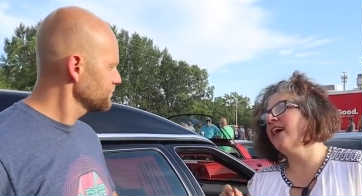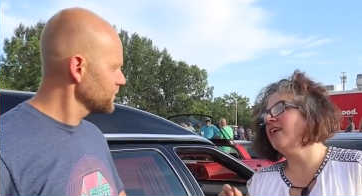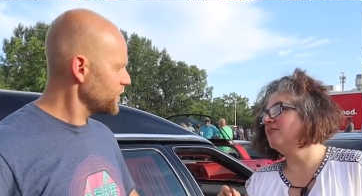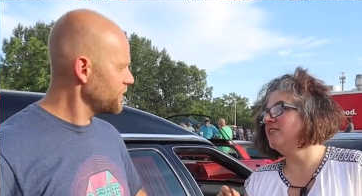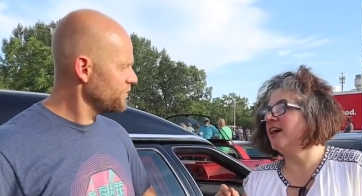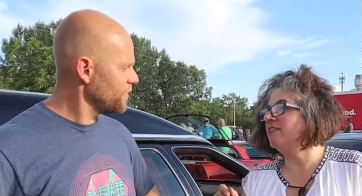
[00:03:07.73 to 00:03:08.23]

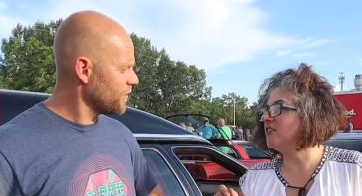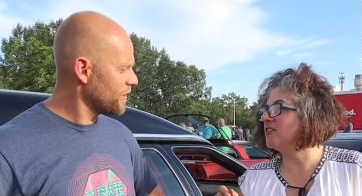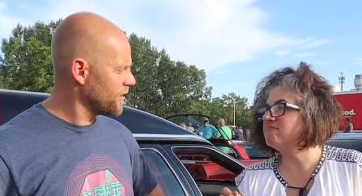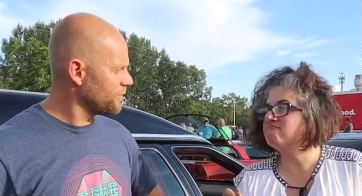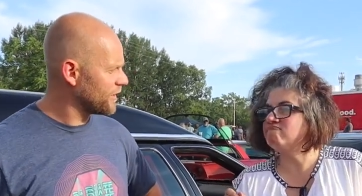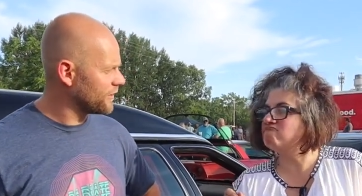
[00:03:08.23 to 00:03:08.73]
Speaker 1: no, Don't
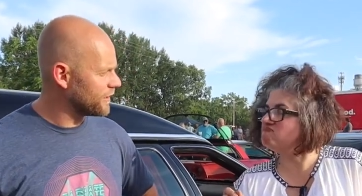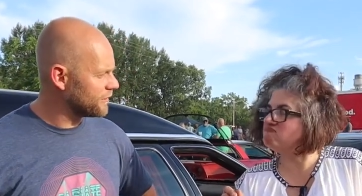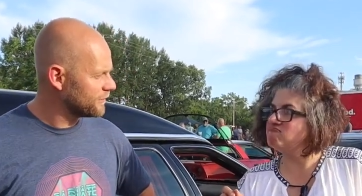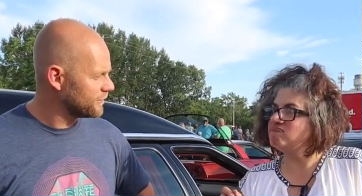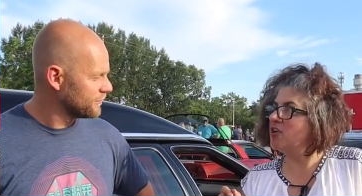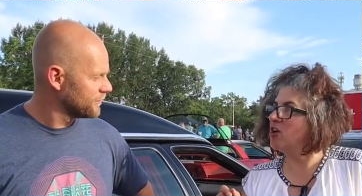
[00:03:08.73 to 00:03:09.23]
worry about
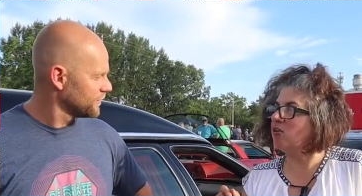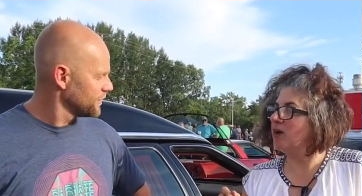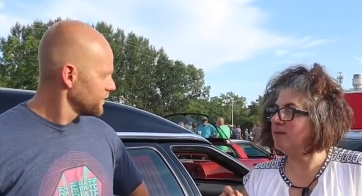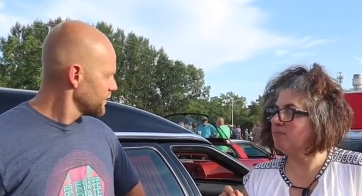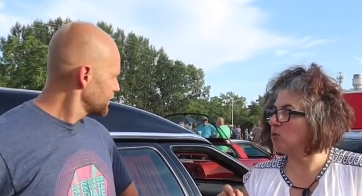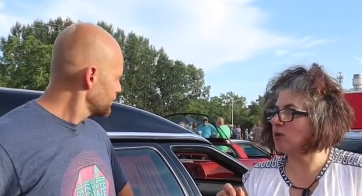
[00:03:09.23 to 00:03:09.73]
it. No,
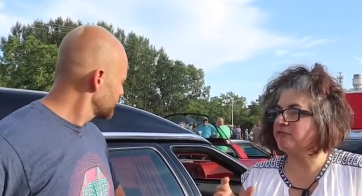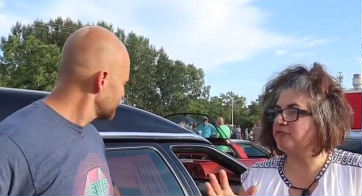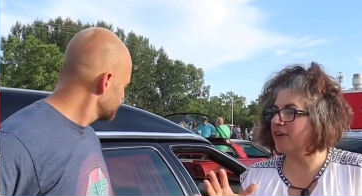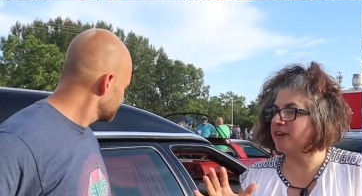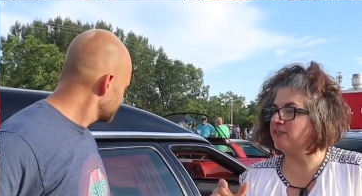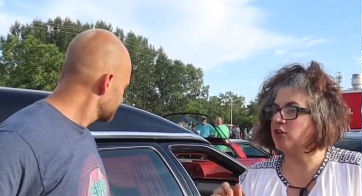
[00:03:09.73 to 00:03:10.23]
I'm more
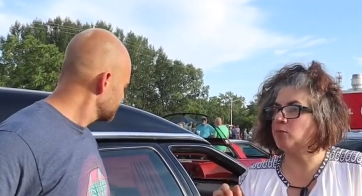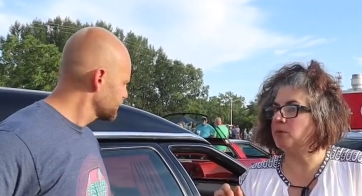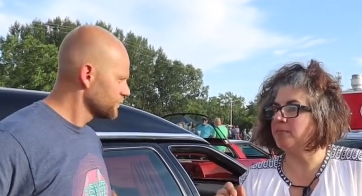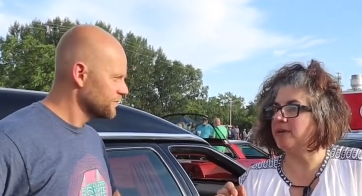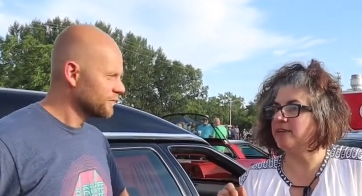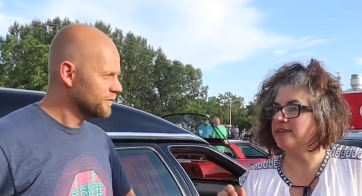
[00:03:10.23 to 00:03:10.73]
afraid of
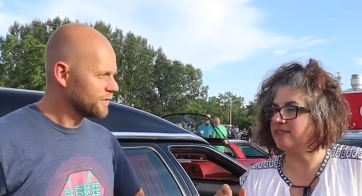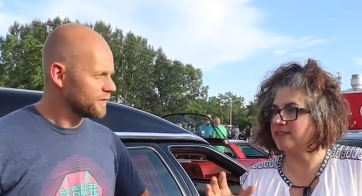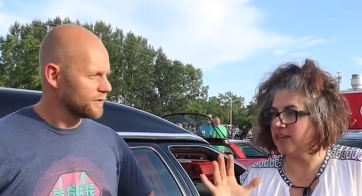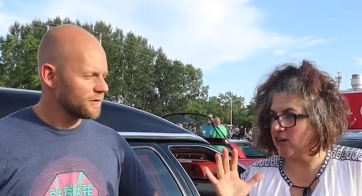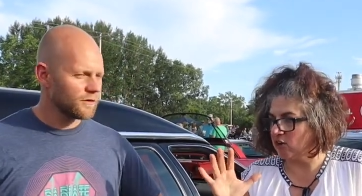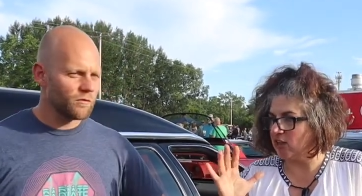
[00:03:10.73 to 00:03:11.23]
human
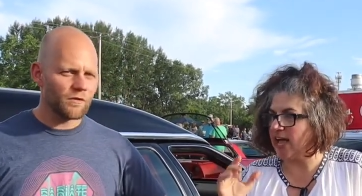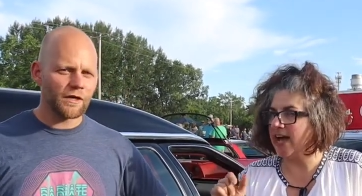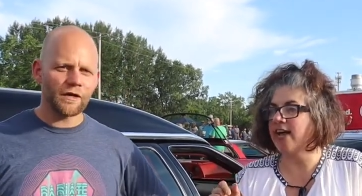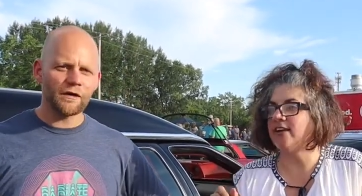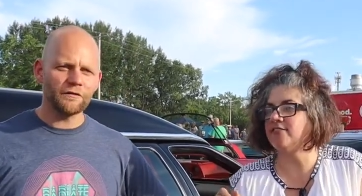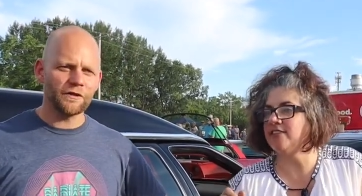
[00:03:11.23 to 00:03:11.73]
beings that are alive
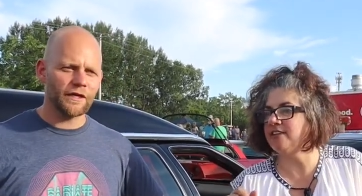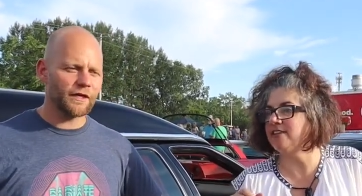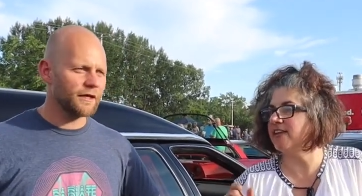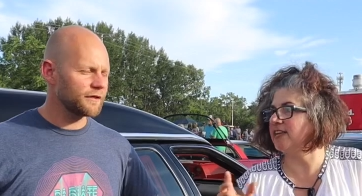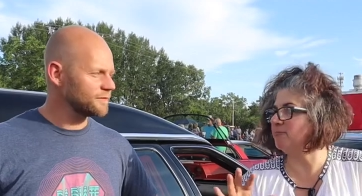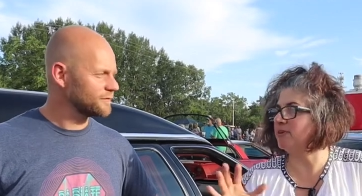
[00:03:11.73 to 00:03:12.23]
well, than
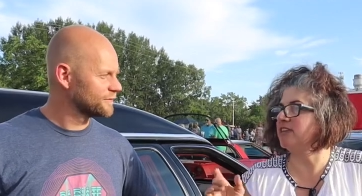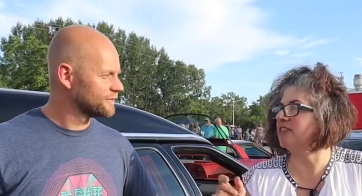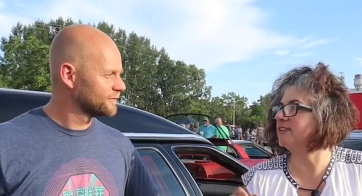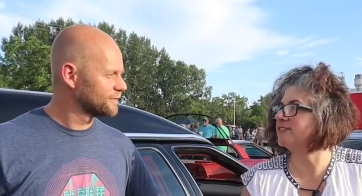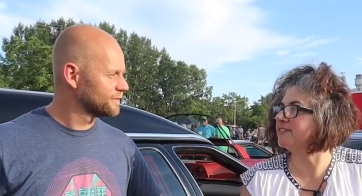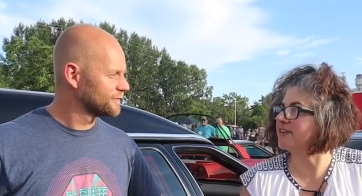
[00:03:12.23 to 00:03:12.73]
yeah. anybody
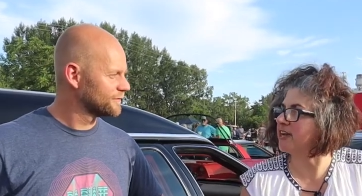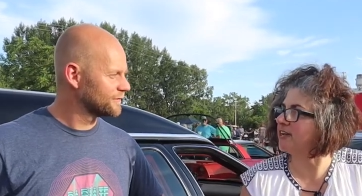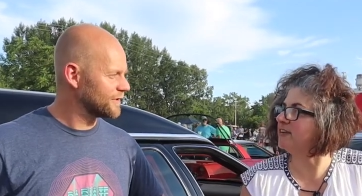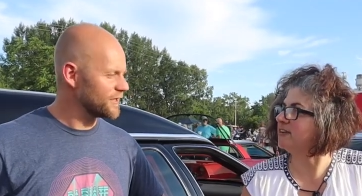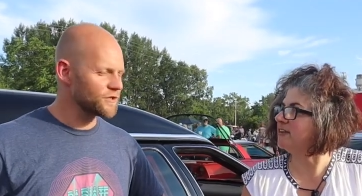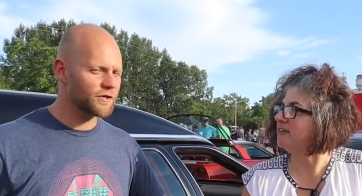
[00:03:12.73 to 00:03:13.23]
that's
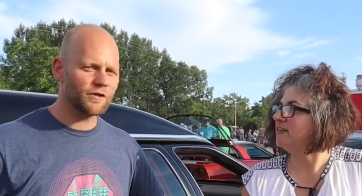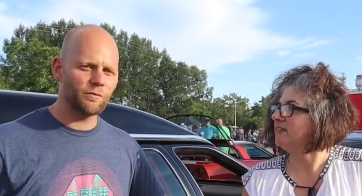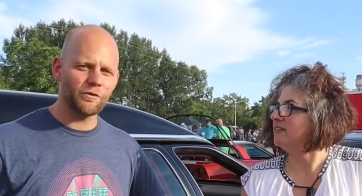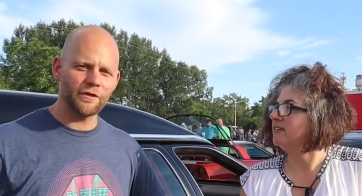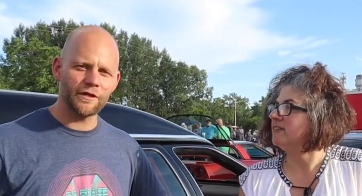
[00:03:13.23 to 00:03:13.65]
dead. That's a good